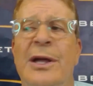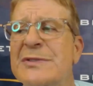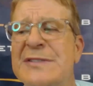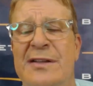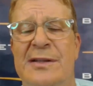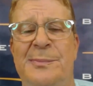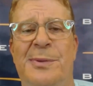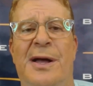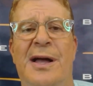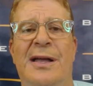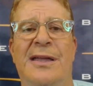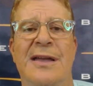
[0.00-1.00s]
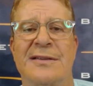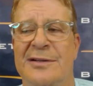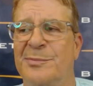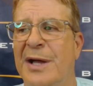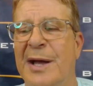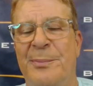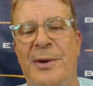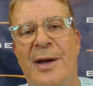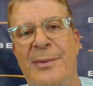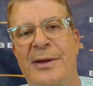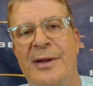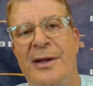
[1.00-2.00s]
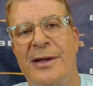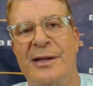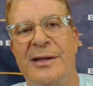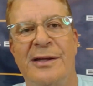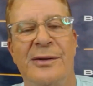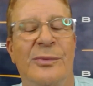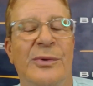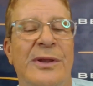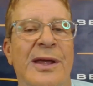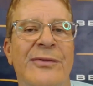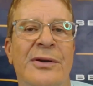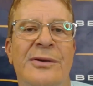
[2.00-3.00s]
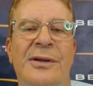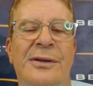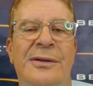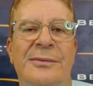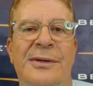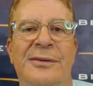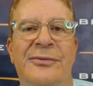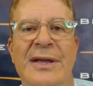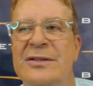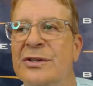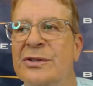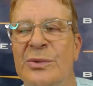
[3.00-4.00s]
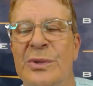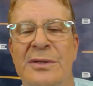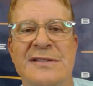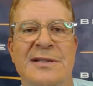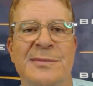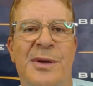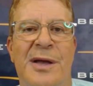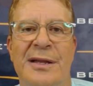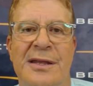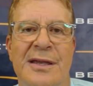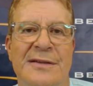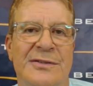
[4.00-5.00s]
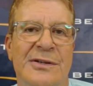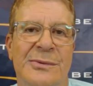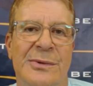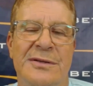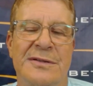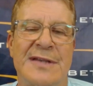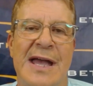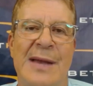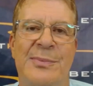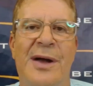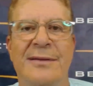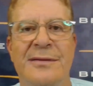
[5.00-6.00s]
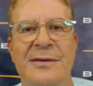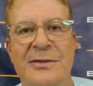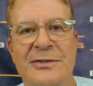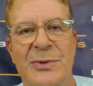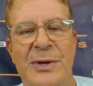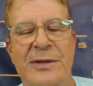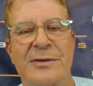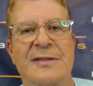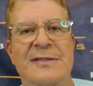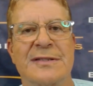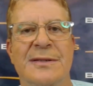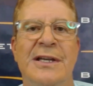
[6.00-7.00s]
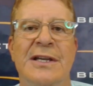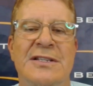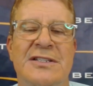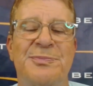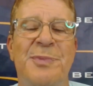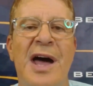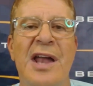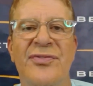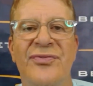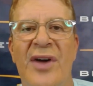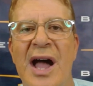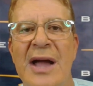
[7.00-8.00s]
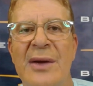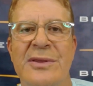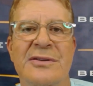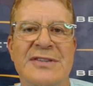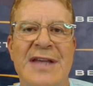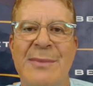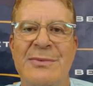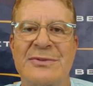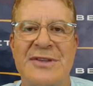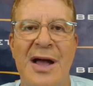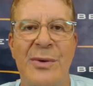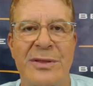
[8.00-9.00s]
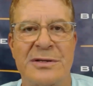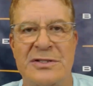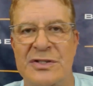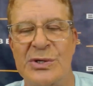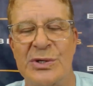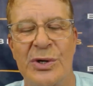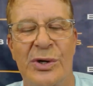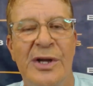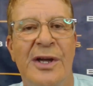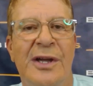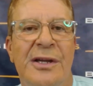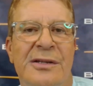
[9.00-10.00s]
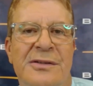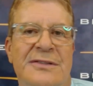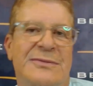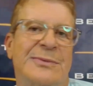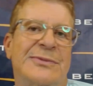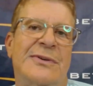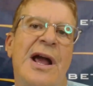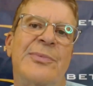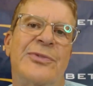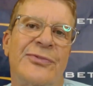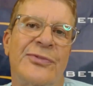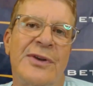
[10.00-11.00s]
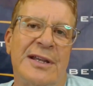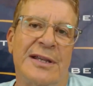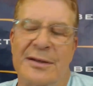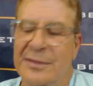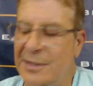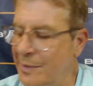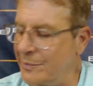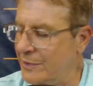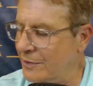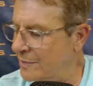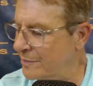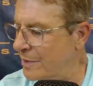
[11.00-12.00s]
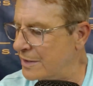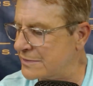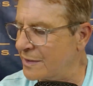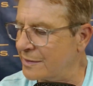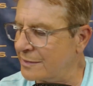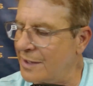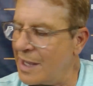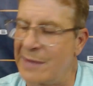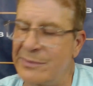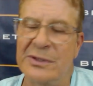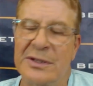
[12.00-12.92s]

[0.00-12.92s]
Mike Missanelli podcast. It'll pop up in whatever venue you want to listen to podcasts on, whether it's Apple iTunes, whether it's Spotify, whether it's Amazon, whether it's Google. You just subscribe for free, and it'll come to your inbox all the time.